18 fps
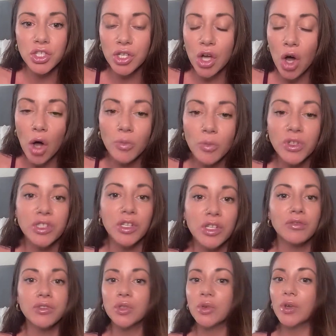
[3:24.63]
And just
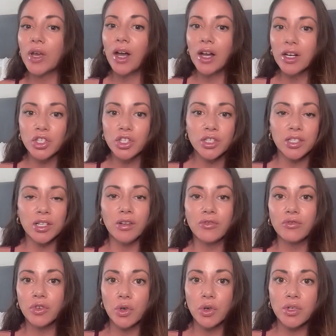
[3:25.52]
calm yourself. So catch
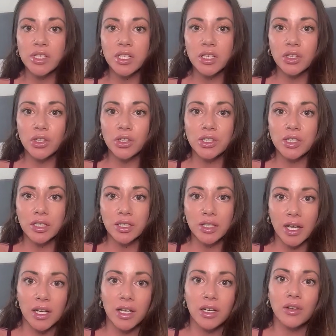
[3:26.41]
yourself. Notice that
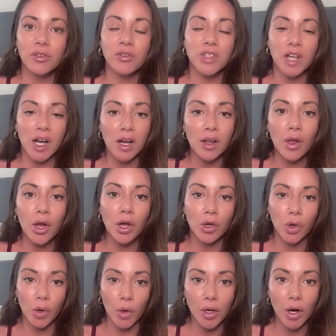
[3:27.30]
there's a negative
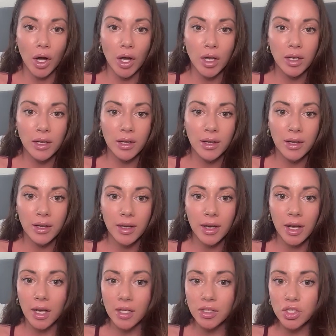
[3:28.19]
dialogue going on
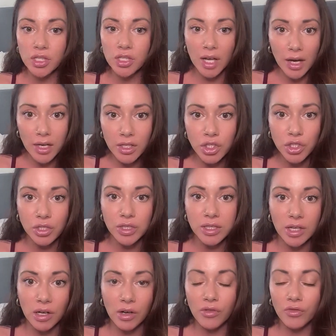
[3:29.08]
and just
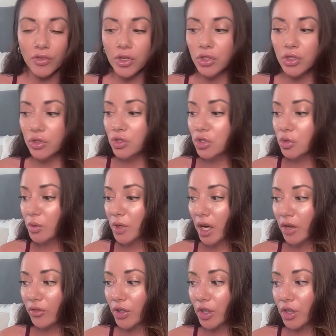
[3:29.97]
catch yourself. And you can
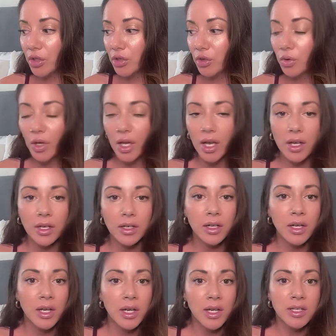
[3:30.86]
do whatever. You
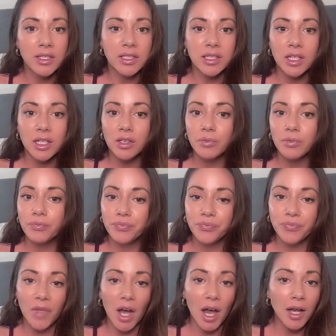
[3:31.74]
can
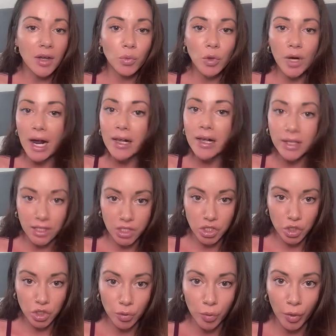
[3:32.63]
say, what
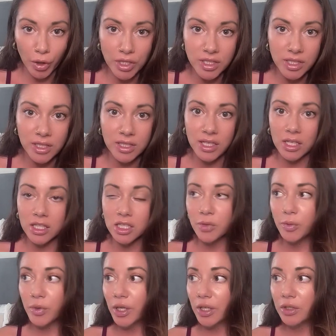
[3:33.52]
I like to do personally
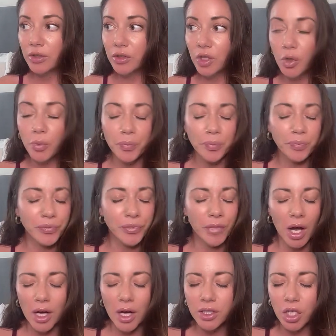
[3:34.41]
is I like to be like, nope,
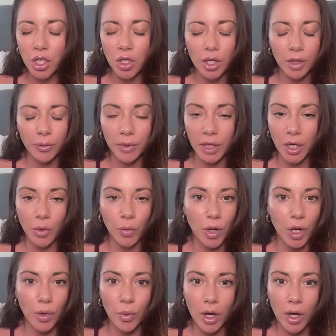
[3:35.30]
I know that I'm
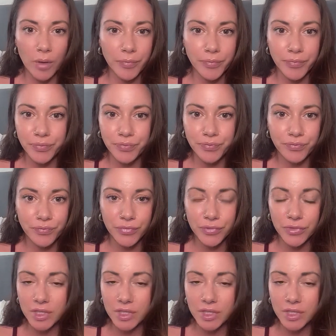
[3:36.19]
getting what I want.